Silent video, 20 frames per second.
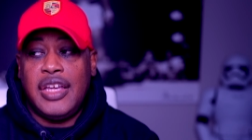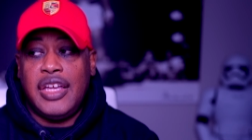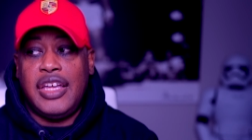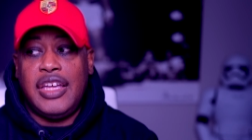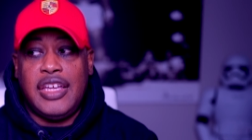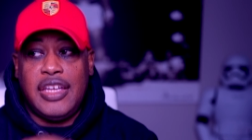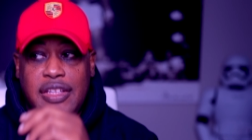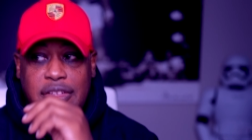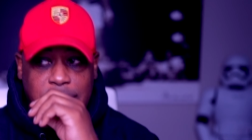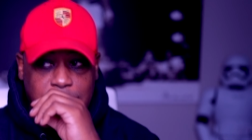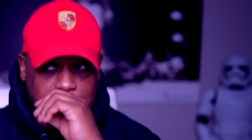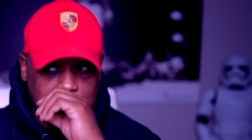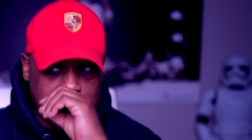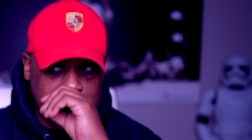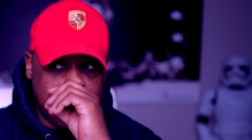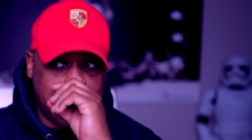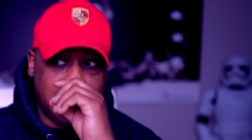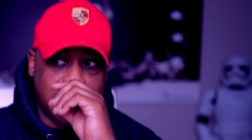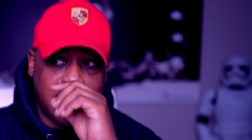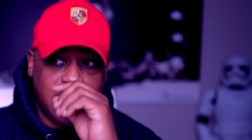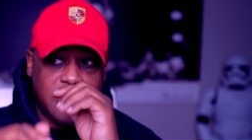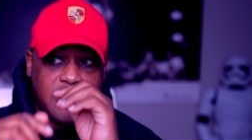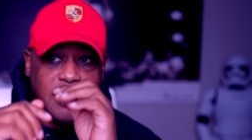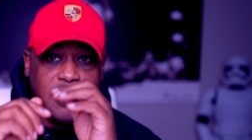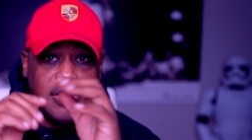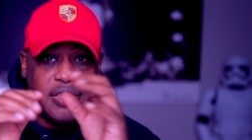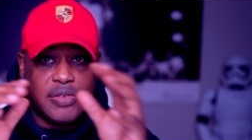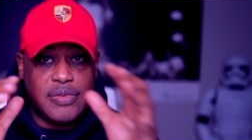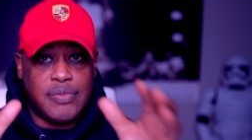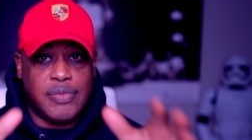And one of the things
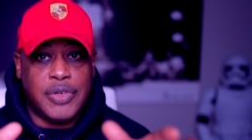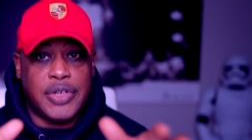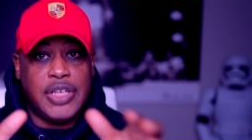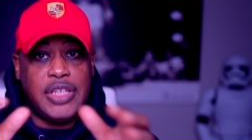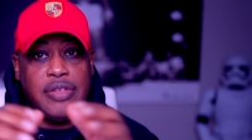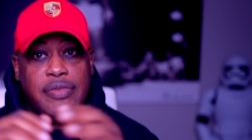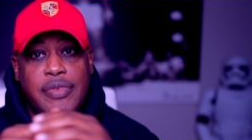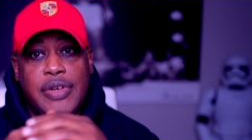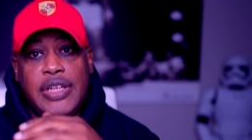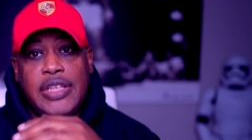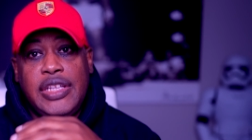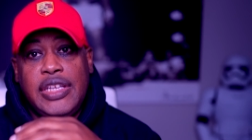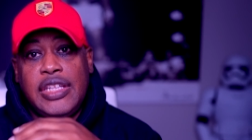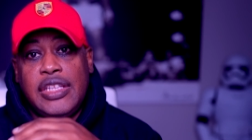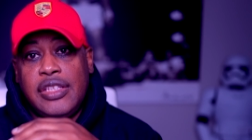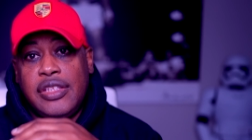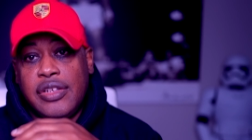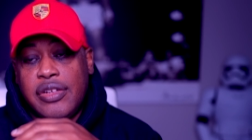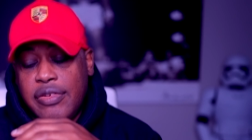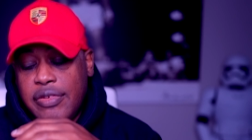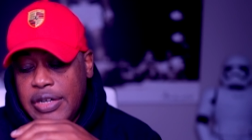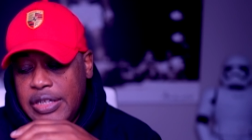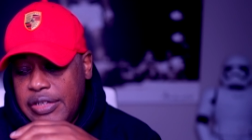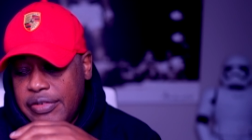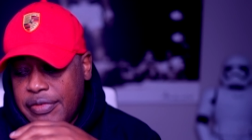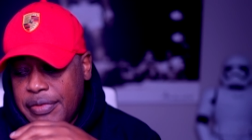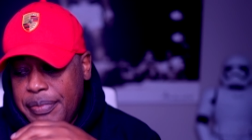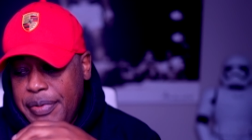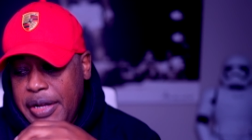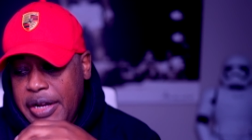is we're getting ready to get into credit
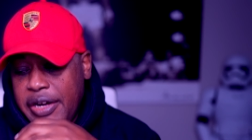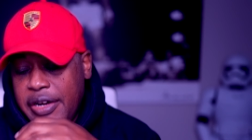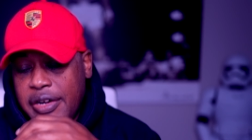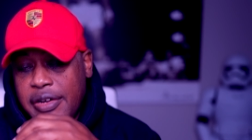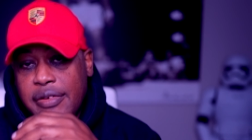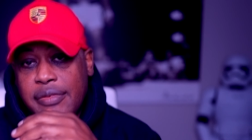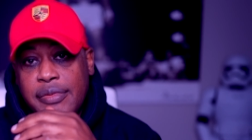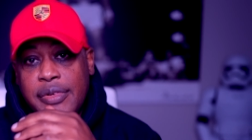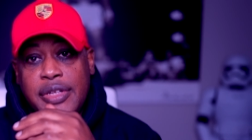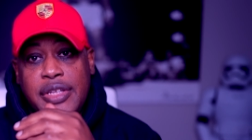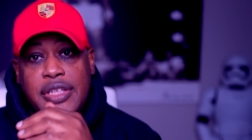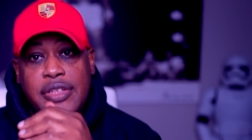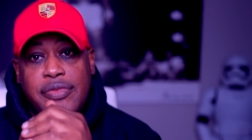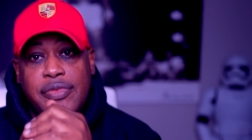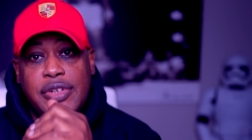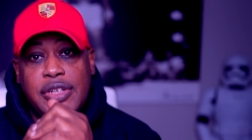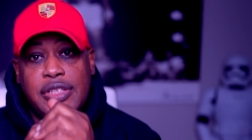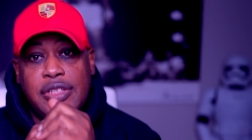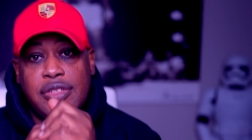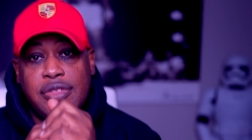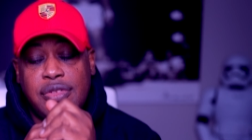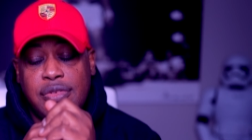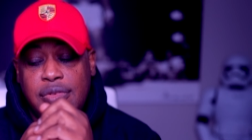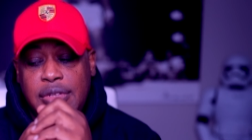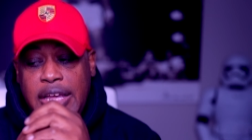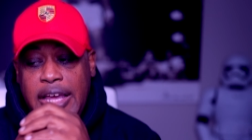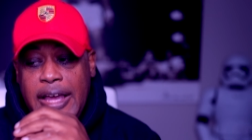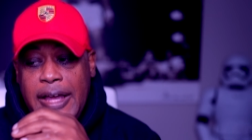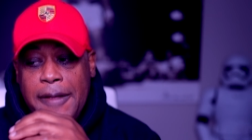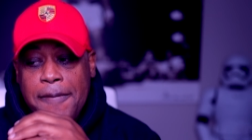repair. We're getting ready to do
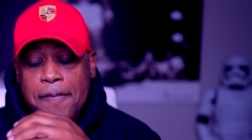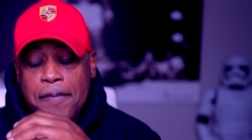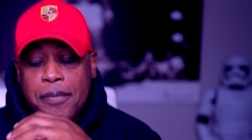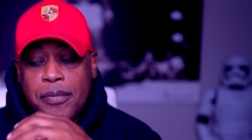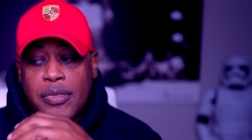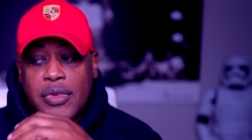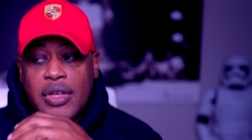that.